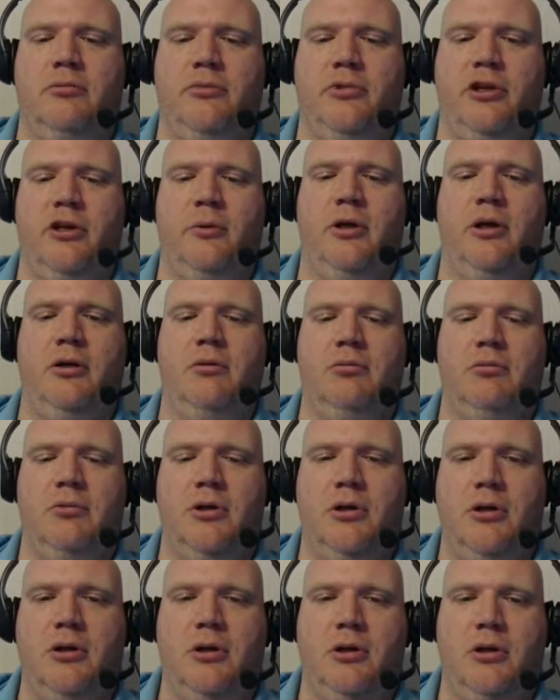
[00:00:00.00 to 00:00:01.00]
There we go.
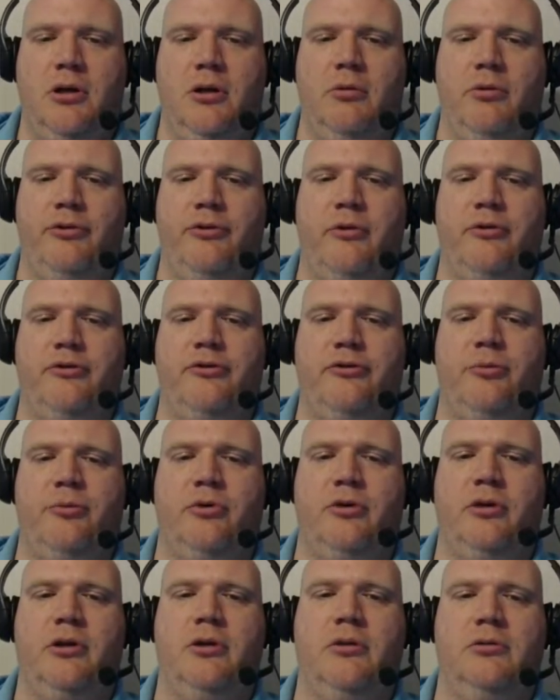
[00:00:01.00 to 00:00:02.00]
Now we'll throw in some more
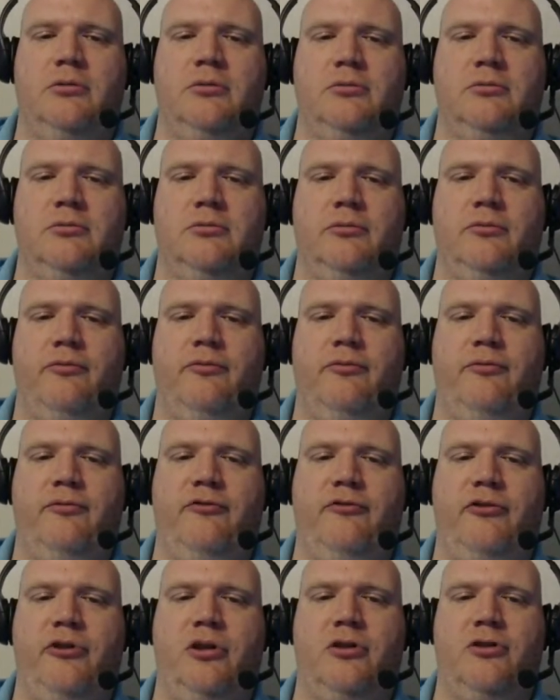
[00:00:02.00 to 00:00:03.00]
dirt.
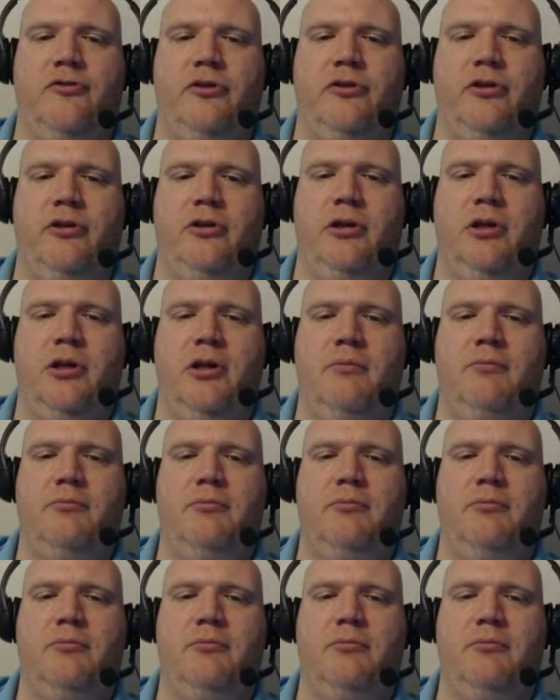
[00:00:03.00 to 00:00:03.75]
Finish filling it up.